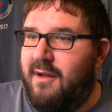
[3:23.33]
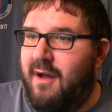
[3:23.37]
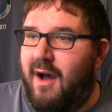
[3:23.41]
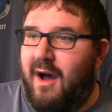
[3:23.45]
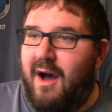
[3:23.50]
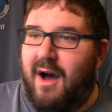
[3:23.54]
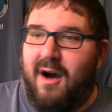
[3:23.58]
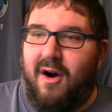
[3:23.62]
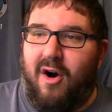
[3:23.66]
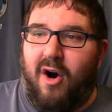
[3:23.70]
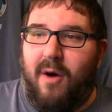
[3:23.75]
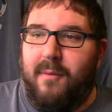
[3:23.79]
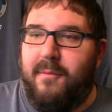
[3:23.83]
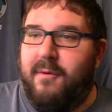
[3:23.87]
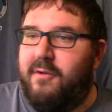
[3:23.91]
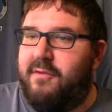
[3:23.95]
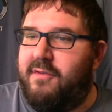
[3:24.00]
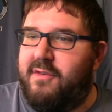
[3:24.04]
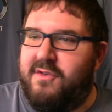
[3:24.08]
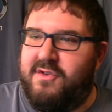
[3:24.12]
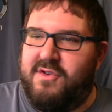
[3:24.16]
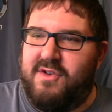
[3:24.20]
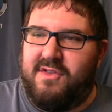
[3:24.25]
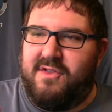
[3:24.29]
Uh,
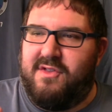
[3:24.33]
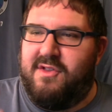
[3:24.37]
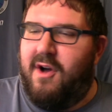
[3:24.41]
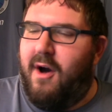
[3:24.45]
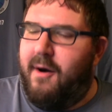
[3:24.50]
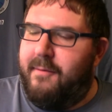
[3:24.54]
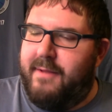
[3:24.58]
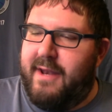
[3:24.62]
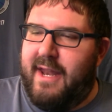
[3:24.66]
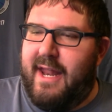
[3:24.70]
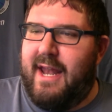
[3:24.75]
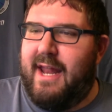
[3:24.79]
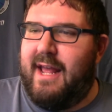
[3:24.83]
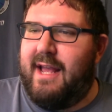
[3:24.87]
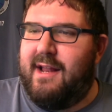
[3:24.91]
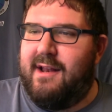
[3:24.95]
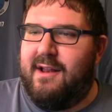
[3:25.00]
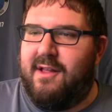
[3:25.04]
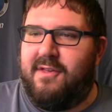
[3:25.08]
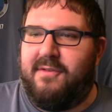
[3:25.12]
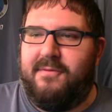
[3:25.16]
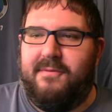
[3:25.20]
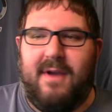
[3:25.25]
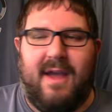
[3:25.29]
Omos is just dominating
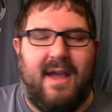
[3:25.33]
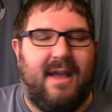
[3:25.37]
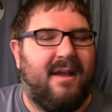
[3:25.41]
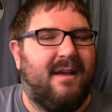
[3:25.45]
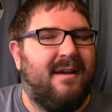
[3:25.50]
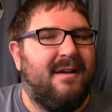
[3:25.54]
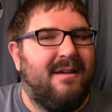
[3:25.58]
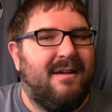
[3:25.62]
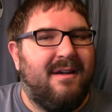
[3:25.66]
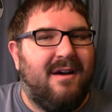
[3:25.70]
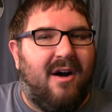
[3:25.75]
in this thing.